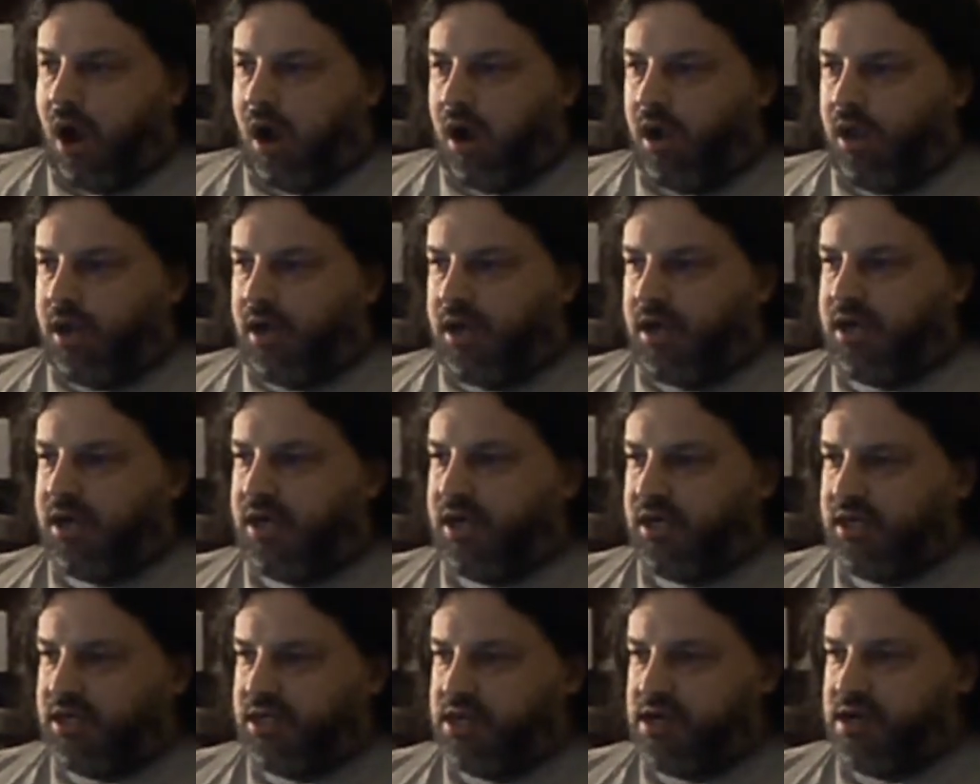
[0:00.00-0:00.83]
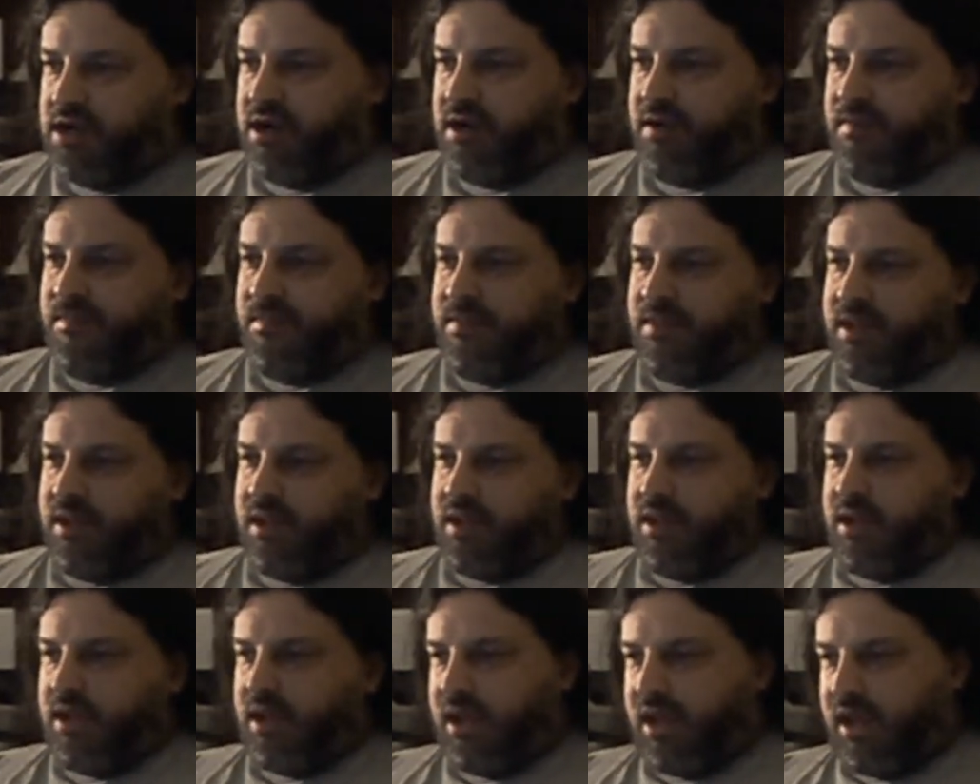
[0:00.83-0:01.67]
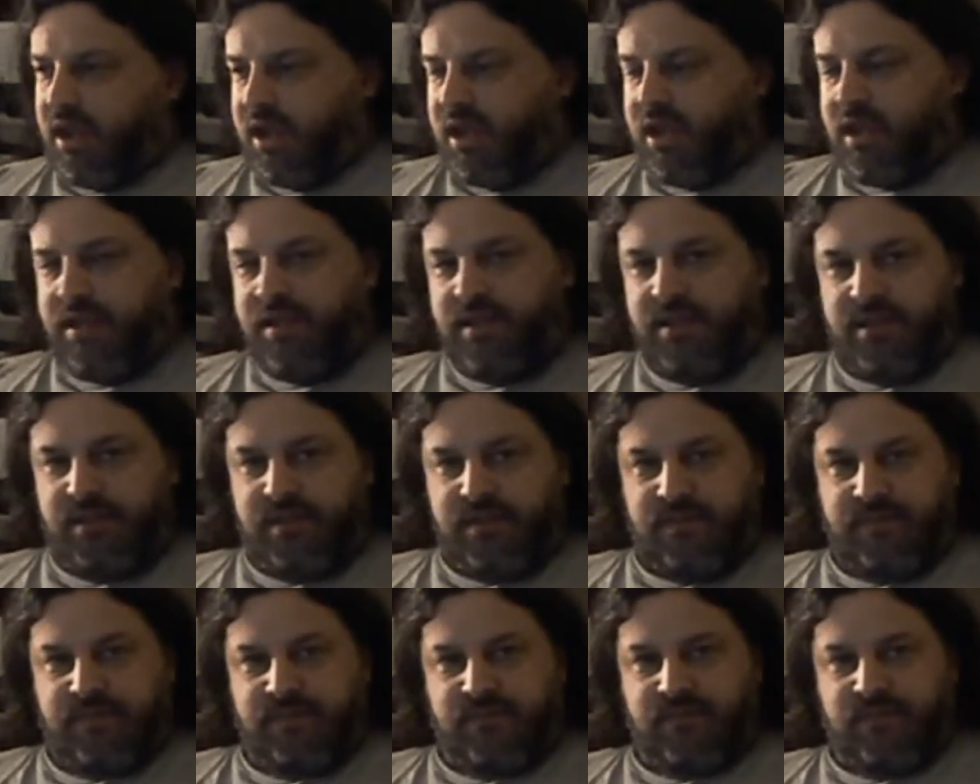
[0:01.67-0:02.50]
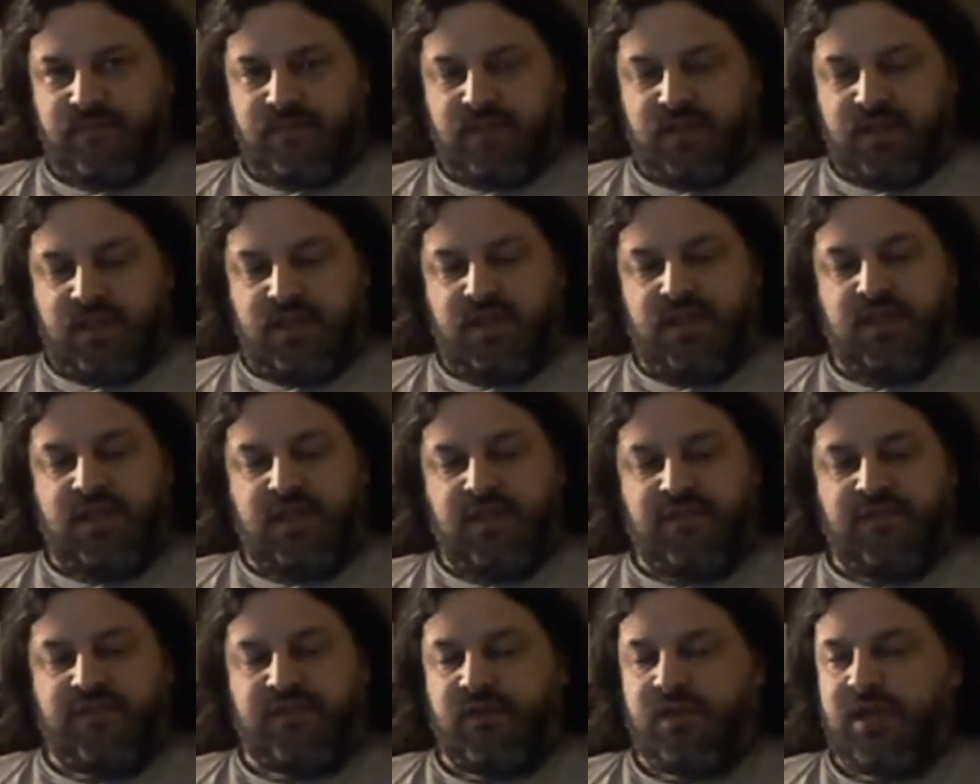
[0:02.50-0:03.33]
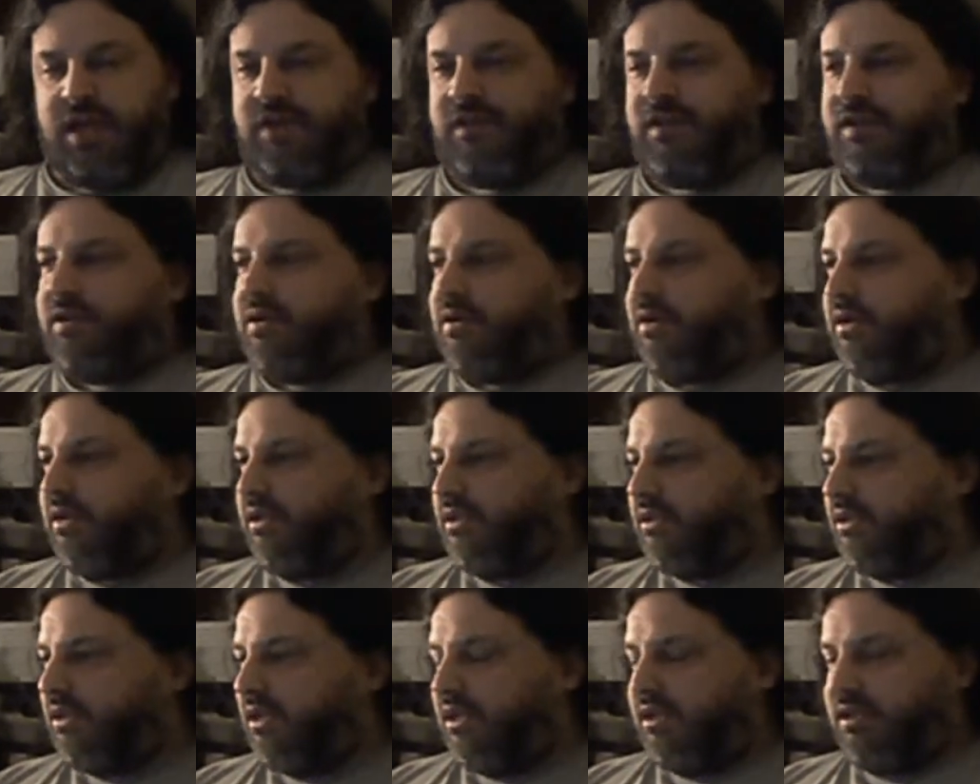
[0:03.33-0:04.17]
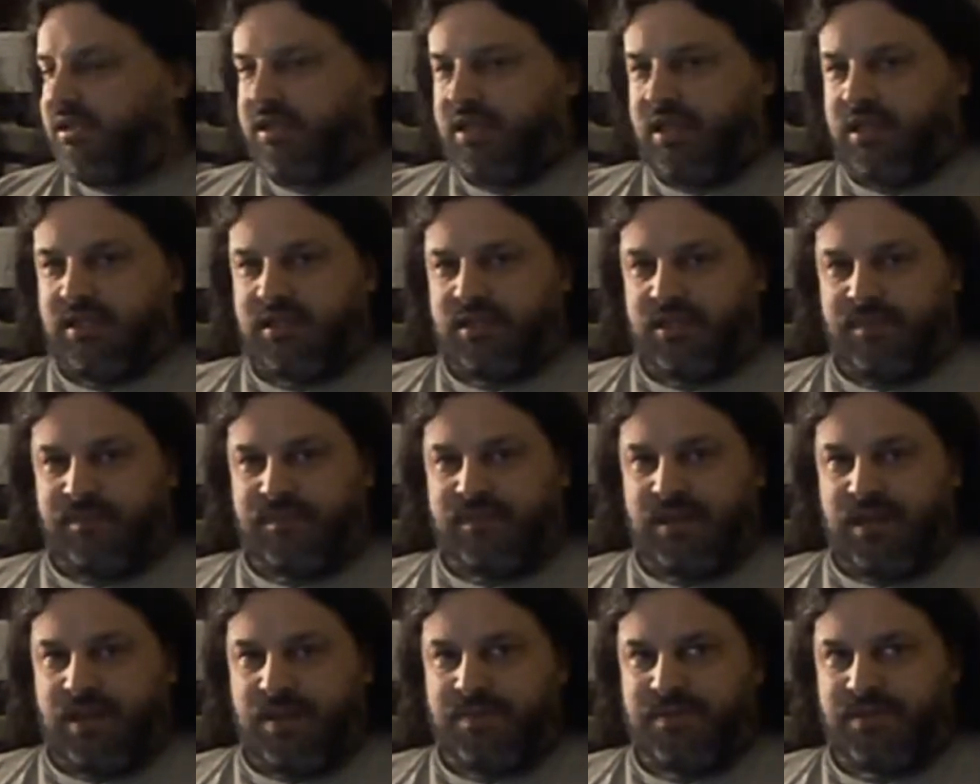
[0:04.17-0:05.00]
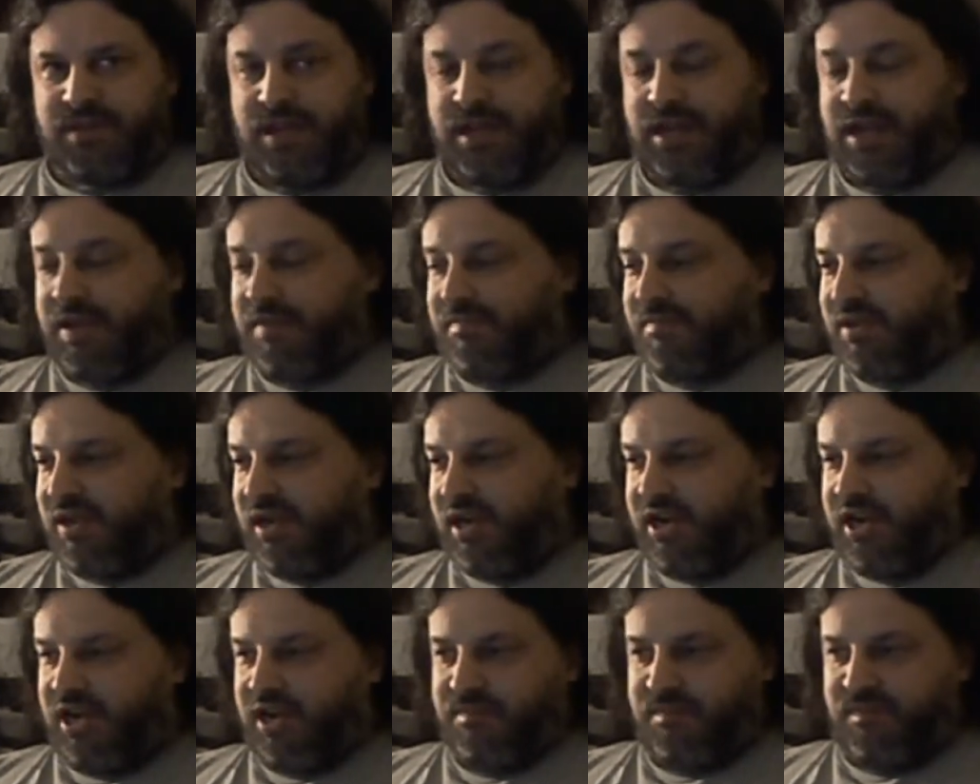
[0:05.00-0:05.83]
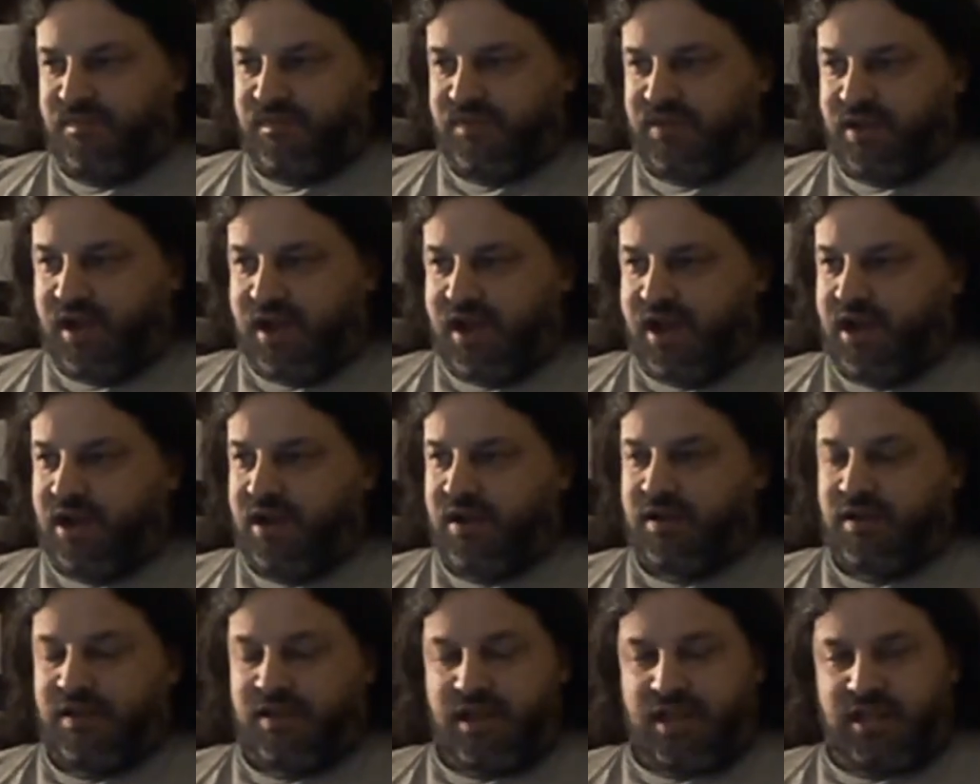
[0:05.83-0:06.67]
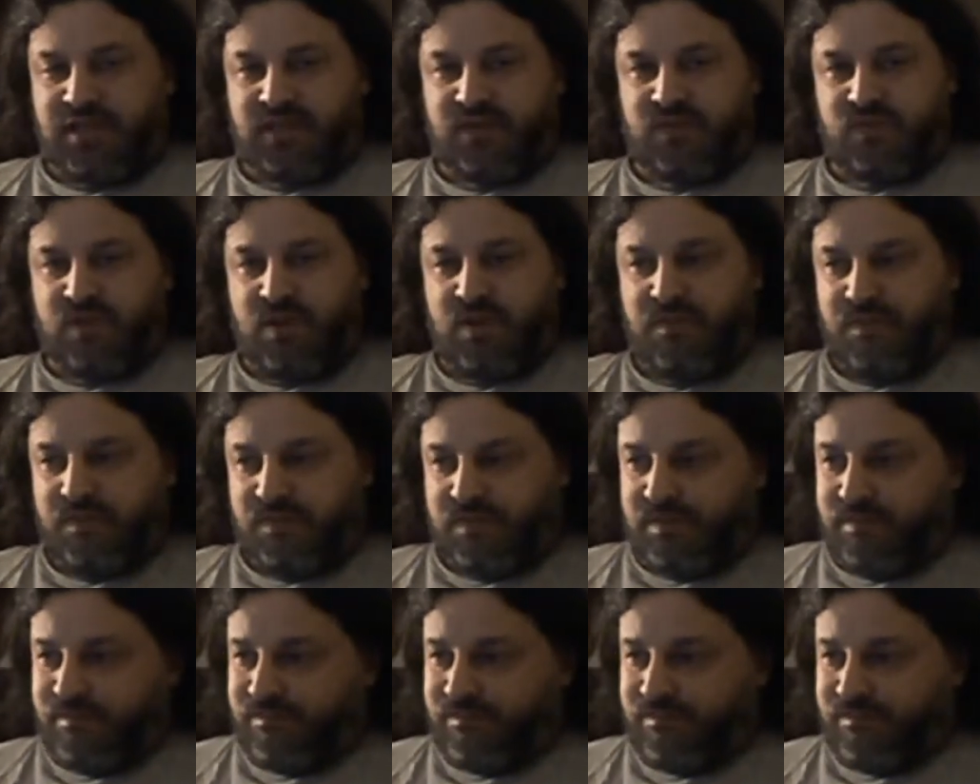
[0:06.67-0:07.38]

Oh, and if you haven't noticed that, that sometimes I am tired, of, tired, and that's well